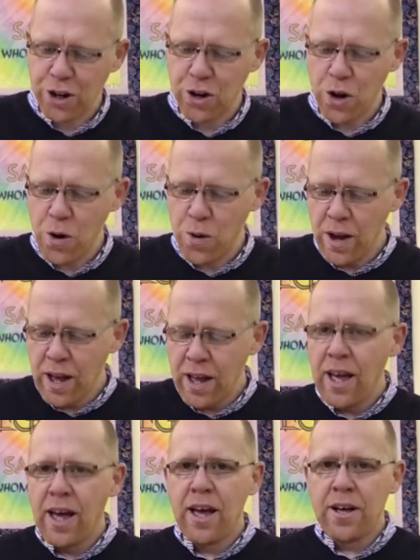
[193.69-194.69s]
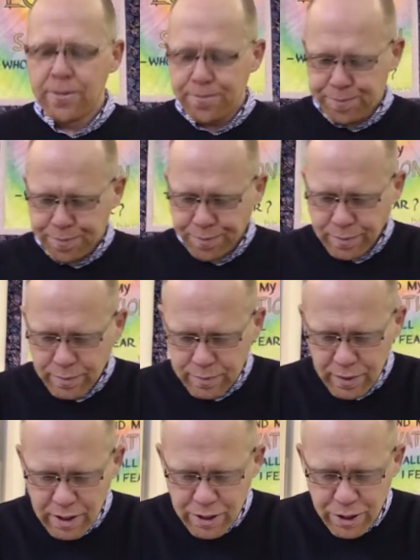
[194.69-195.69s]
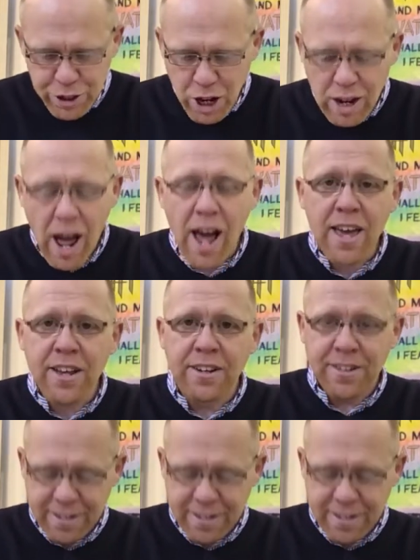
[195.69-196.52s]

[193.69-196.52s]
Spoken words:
you know, there's a lion.